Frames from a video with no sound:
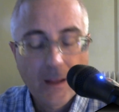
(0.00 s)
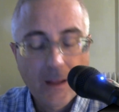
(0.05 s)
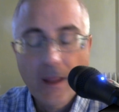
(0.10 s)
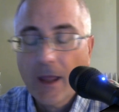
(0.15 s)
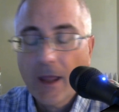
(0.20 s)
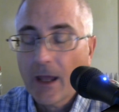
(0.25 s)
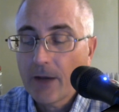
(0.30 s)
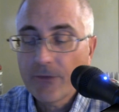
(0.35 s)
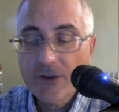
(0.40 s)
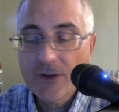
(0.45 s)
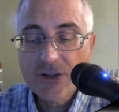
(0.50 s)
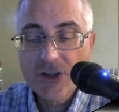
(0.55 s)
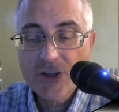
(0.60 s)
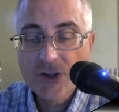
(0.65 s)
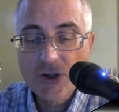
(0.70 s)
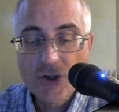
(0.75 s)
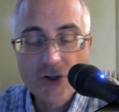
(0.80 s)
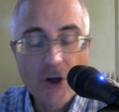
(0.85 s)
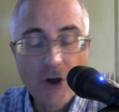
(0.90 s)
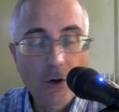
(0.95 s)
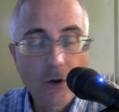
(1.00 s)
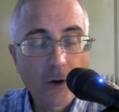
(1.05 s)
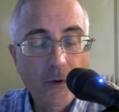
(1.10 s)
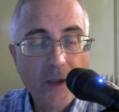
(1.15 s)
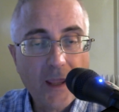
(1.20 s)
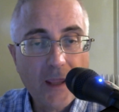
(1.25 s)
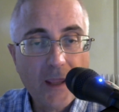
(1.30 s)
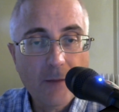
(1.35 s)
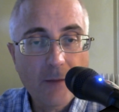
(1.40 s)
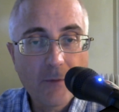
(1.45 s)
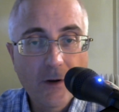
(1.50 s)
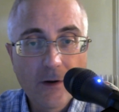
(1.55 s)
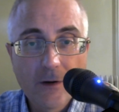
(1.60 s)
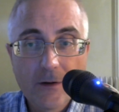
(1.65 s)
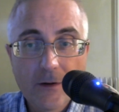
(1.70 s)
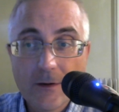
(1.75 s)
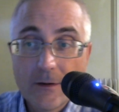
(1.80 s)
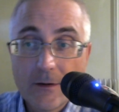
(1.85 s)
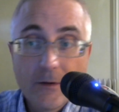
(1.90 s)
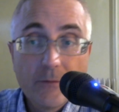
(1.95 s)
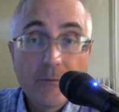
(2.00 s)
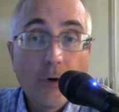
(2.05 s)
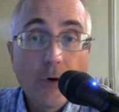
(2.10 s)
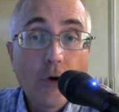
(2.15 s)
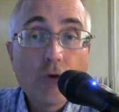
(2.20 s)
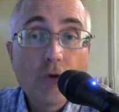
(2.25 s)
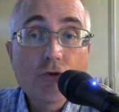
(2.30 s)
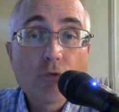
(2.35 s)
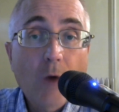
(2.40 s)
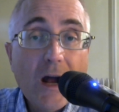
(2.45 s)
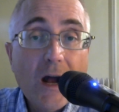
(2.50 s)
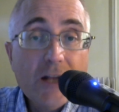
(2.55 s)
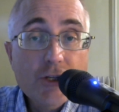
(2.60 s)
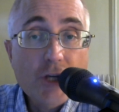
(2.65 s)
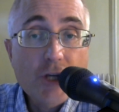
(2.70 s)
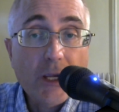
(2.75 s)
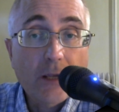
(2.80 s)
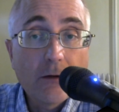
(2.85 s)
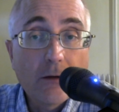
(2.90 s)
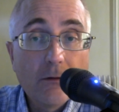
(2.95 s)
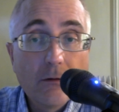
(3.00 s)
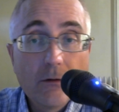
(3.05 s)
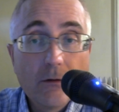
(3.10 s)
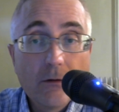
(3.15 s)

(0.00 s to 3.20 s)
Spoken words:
And if this is a solo game, who's watching?